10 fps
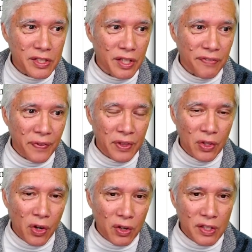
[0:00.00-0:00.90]
there for the
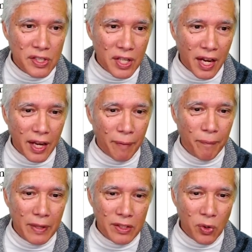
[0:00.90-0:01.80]
longest time.
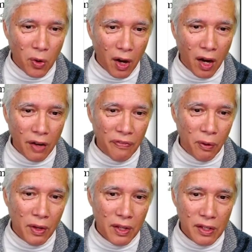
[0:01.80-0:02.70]
It's
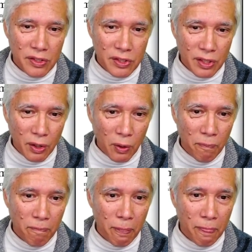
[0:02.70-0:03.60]
awful. So
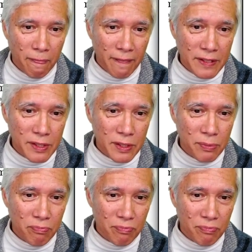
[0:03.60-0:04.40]
this is